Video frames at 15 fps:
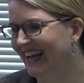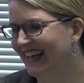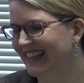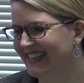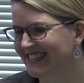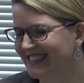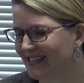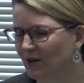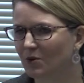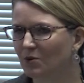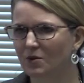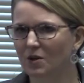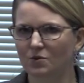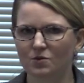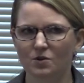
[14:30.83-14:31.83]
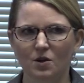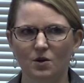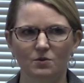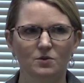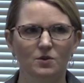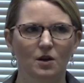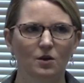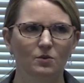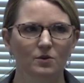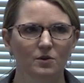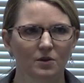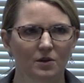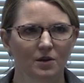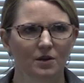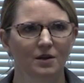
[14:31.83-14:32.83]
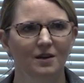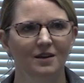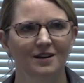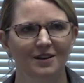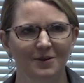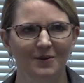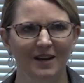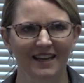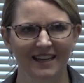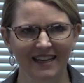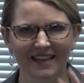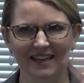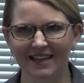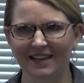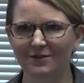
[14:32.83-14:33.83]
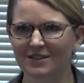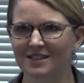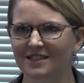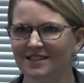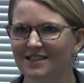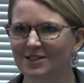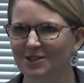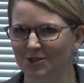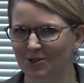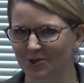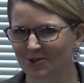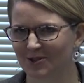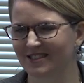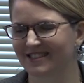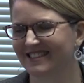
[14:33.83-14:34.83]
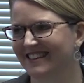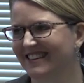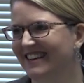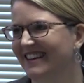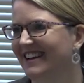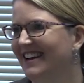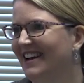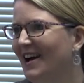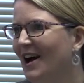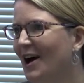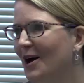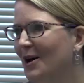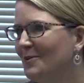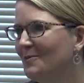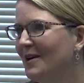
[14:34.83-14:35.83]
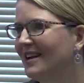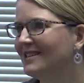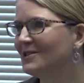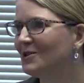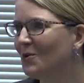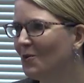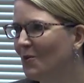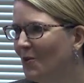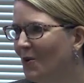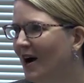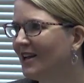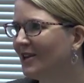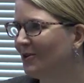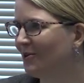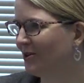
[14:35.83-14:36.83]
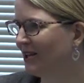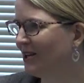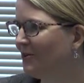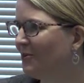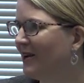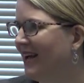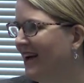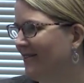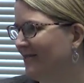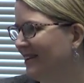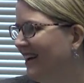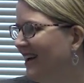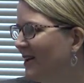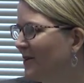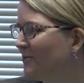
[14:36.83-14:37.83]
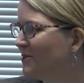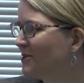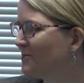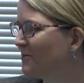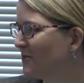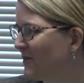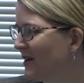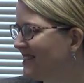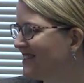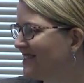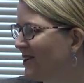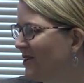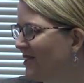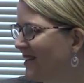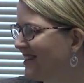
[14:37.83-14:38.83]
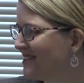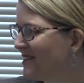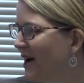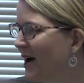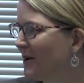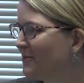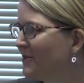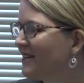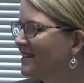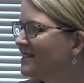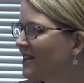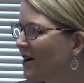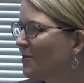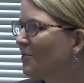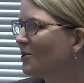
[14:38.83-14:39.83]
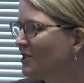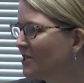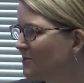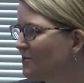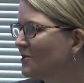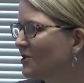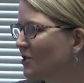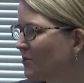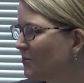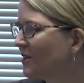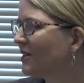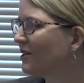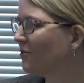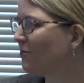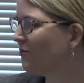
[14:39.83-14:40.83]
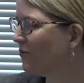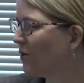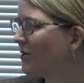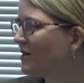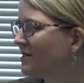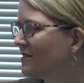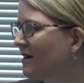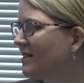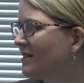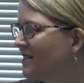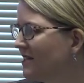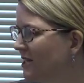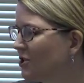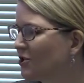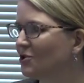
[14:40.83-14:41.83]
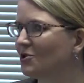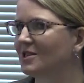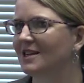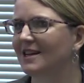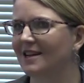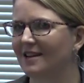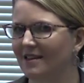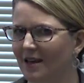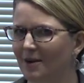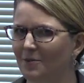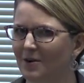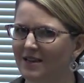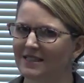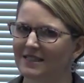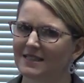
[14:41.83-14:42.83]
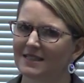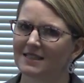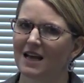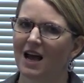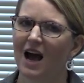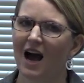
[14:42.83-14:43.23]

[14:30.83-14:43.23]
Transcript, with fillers: and, they say, oh, don't, don't, don't, like, get, give it to the teachers. Um, and so why do you think we haven't had a principal raise in all that time? Because our principals are really focused on the teachers and getting them raises.